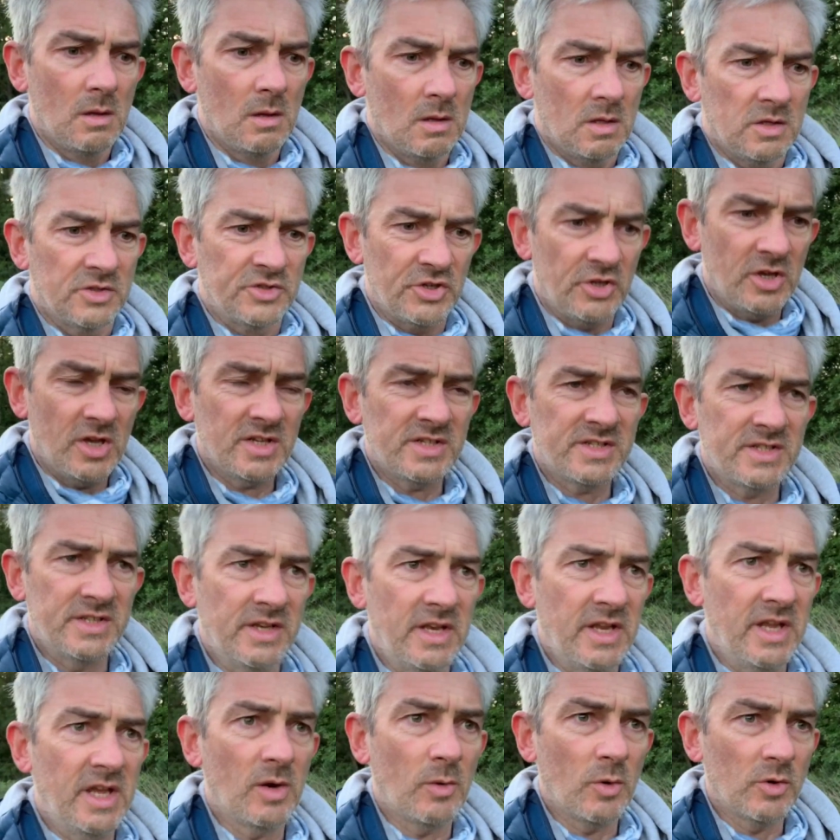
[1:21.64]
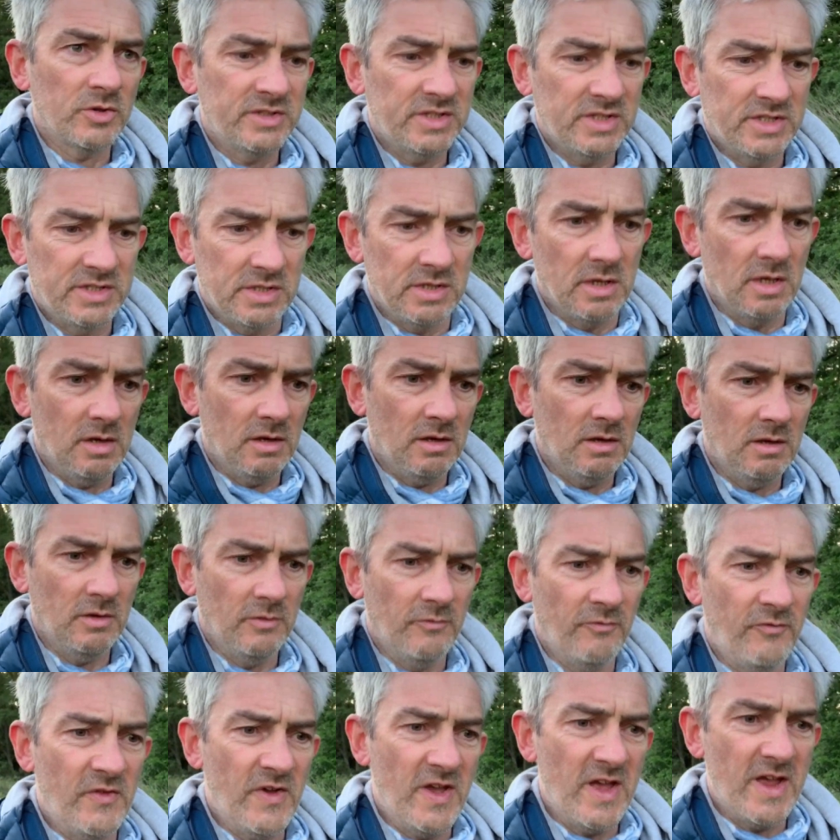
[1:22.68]
So yesterday I wanted to
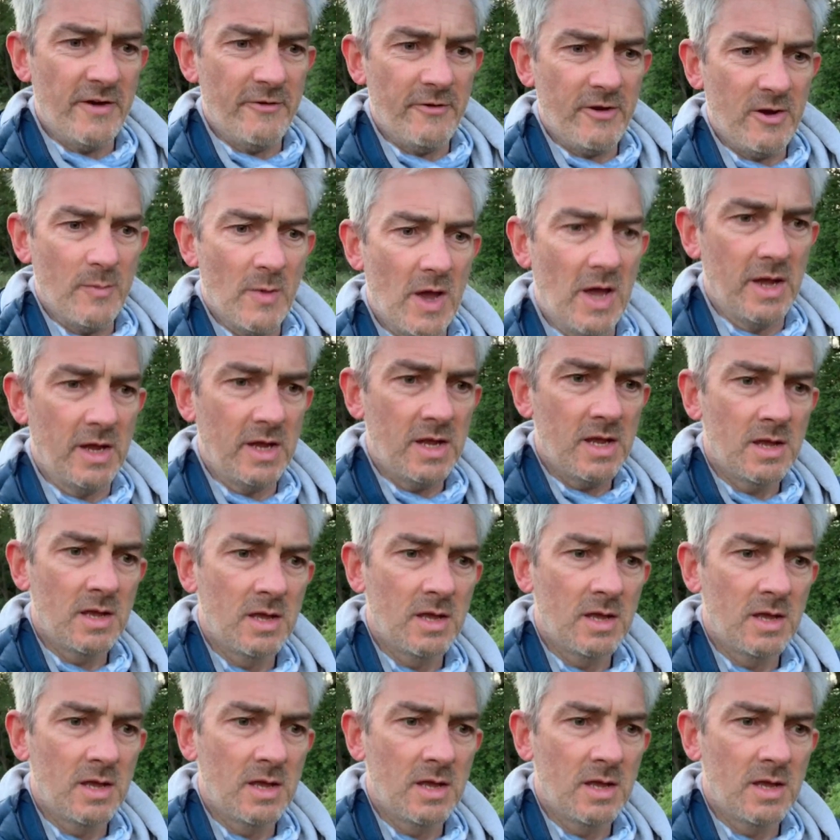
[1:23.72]
vary my